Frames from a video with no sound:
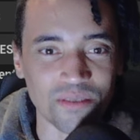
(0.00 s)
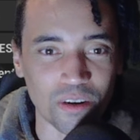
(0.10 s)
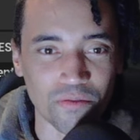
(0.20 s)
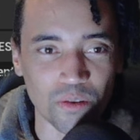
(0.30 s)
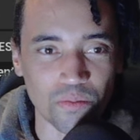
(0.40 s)
or
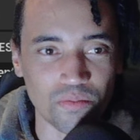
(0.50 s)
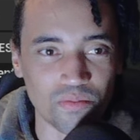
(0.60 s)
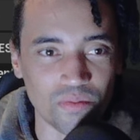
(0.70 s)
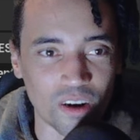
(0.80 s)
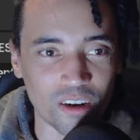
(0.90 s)
if you
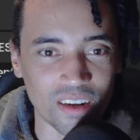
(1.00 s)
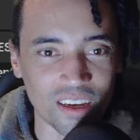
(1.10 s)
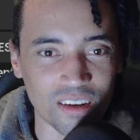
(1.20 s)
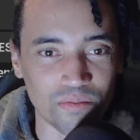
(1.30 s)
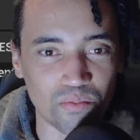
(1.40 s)
are
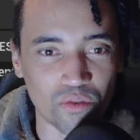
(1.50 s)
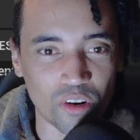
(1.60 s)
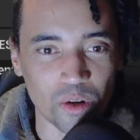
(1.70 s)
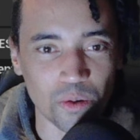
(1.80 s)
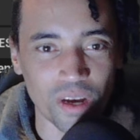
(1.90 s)
like a
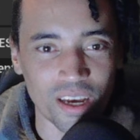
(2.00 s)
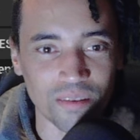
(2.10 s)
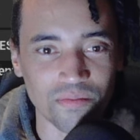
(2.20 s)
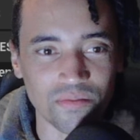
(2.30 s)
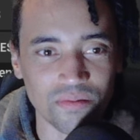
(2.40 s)
pro
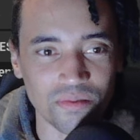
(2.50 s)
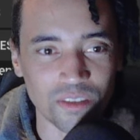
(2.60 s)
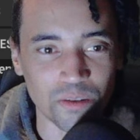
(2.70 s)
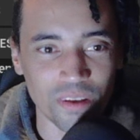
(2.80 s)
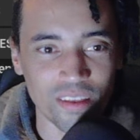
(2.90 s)
at
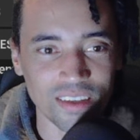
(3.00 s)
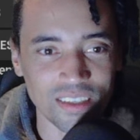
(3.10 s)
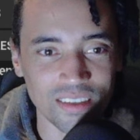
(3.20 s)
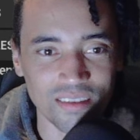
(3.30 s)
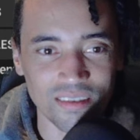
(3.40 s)
doing
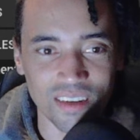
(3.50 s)
this,